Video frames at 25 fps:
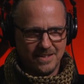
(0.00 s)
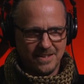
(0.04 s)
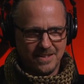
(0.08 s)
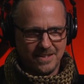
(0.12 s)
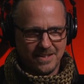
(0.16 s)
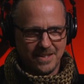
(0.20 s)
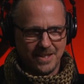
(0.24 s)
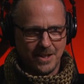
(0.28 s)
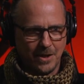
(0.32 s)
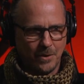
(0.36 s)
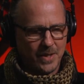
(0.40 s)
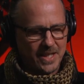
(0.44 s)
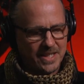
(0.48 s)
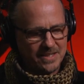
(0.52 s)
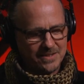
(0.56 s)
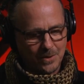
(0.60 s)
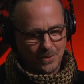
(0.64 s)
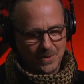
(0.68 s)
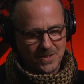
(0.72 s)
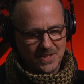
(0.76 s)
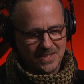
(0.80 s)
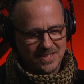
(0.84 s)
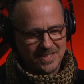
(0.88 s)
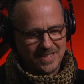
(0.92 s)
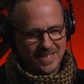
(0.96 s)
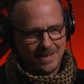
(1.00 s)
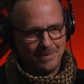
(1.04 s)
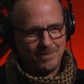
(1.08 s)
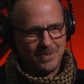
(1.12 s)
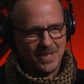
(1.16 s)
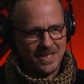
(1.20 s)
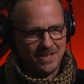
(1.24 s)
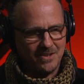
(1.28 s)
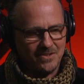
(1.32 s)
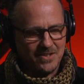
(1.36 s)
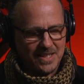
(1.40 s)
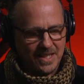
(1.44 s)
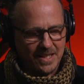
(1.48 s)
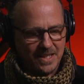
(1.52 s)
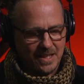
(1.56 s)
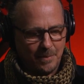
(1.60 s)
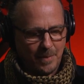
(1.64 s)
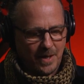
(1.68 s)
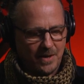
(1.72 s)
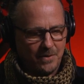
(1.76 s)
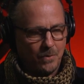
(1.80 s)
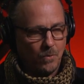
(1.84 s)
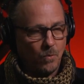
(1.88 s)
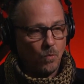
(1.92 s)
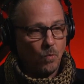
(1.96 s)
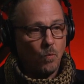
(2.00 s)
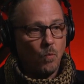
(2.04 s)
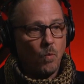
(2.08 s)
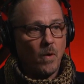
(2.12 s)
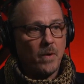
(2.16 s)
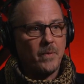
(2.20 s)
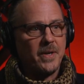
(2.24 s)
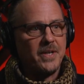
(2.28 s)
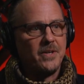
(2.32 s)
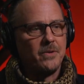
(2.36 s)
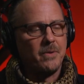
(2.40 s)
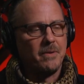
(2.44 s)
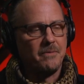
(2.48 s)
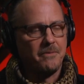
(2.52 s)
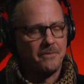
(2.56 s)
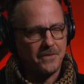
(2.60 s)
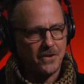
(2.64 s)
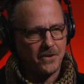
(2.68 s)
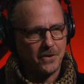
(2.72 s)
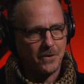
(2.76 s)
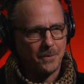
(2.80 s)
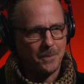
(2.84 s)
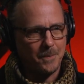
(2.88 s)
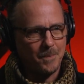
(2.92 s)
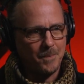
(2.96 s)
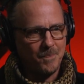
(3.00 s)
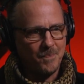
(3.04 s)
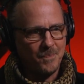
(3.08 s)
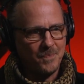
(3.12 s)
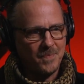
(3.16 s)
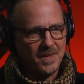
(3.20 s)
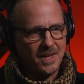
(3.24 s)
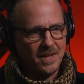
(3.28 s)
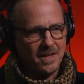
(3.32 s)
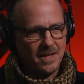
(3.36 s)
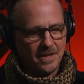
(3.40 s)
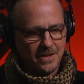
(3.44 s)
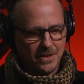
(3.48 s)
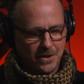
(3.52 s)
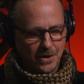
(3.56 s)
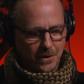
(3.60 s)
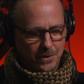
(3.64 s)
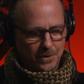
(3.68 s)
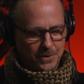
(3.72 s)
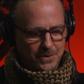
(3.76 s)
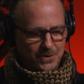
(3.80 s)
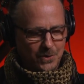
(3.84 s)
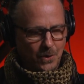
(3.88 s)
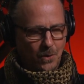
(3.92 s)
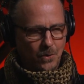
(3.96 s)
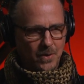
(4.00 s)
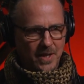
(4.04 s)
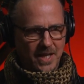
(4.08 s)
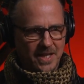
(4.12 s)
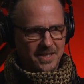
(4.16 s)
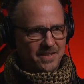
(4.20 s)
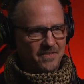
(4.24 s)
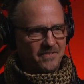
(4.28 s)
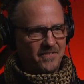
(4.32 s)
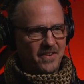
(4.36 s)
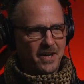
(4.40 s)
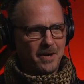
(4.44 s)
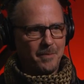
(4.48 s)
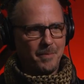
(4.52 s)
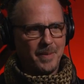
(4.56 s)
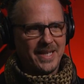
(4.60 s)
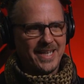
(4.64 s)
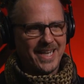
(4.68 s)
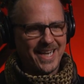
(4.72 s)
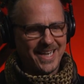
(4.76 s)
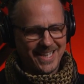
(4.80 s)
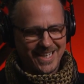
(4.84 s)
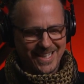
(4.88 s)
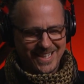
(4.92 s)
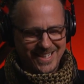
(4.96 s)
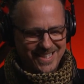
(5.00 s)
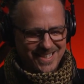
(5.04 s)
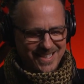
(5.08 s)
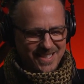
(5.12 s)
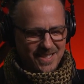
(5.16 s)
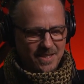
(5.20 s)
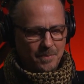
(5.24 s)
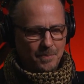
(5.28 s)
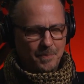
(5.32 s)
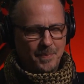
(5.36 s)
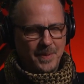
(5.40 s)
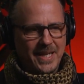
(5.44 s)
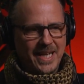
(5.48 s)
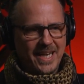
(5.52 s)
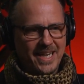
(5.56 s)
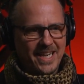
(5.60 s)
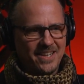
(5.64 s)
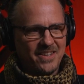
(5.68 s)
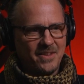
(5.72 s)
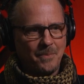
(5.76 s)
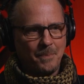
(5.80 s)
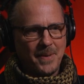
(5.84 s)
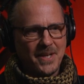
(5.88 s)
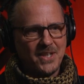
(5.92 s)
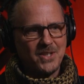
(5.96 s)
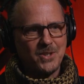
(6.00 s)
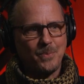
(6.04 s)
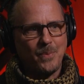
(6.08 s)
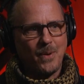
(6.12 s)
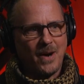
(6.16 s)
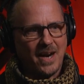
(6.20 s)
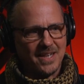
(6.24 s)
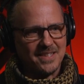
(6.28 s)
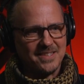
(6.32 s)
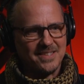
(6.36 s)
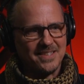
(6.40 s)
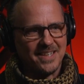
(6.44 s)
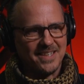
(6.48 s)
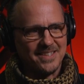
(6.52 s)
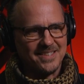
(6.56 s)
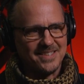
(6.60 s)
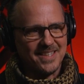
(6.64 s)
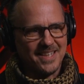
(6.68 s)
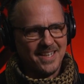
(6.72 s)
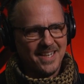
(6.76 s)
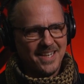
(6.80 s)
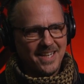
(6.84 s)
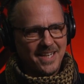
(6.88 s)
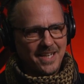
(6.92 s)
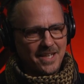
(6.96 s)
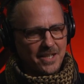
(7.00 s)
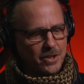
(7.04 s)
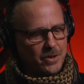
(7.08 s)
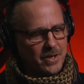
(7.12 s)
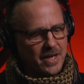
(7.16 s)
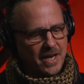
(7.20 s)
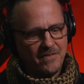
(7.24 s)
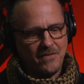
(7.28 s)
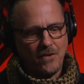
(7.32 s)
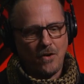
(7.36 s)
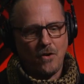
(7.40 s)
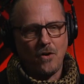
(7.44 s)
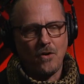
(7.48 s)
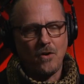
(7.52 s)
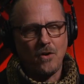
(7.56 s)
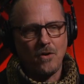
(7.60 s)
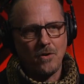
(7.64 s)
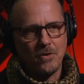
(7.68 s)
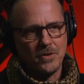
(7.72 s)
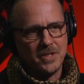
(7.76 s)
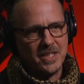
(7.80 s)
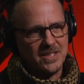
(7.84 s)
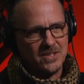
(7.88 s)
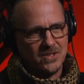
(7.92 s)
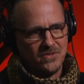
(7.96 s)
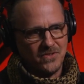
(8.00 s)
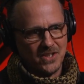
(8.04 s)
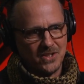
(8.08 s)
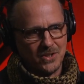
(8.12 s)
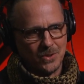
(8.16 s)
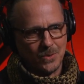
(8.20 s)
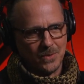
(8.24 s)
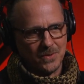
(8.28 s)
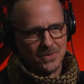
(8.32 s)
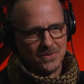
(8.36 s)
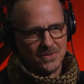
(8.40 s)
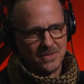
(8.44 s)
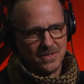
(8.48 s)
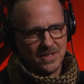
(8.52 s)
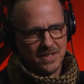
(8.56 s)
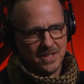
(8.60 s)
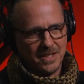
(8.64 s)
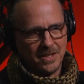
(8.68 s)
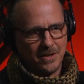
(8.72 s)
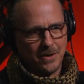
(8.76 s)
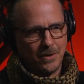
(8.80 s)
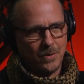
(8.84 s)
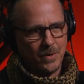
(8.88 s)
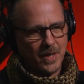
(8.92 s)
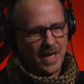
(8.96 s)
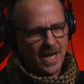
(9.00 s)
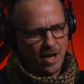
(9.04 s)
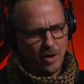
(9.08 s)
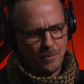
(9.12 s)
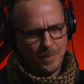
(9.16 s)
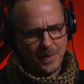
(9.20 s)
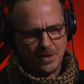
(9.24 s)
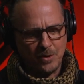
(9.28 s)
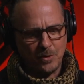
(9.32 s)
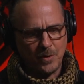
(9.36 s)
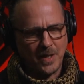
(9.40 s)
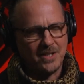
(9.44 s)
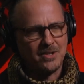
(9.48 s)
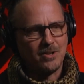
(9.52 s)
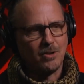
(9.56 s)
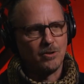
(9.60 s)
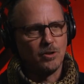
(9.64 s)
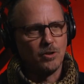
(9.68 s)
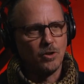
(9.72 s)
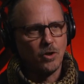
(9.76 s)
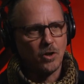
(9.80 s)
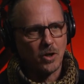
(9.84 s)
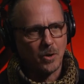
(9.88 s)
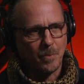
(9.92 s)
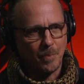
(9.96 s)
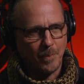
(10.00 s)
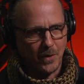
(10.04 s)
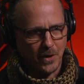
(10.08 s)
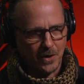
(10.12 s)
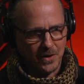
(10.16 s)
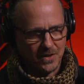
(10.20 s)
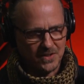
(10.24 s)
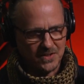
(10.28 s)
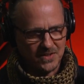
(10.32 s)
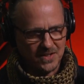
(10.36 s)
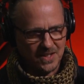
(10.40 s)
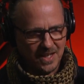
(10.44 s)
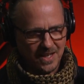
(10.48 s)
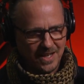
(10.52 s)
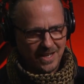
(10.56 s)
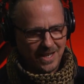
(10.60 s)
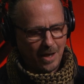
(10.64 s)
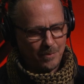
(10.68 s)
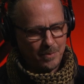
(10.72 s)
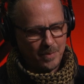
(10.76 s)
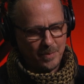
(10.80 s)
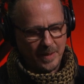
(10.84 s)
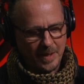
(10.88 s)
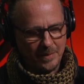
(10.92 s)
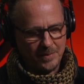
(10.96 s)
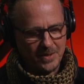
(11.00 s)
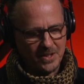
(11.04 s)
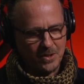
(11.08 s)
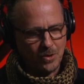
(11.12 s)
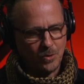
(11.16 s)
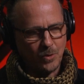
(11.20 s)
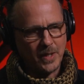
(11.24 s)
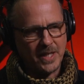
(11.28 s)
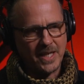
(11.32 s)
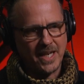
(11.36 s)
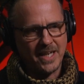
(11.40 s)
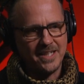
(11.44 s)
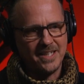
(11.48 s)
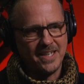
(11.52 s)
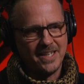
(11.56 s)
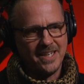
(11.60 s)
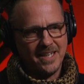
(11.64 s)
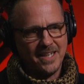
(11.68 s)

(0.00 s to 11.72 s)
You know, and so it's the same thing. You're thinking about, what do we do in film? You know, so at the very beginning, just the beginning of the pitch process, you can have all these visuals, you know, helping create the lookbooks, helping be able to create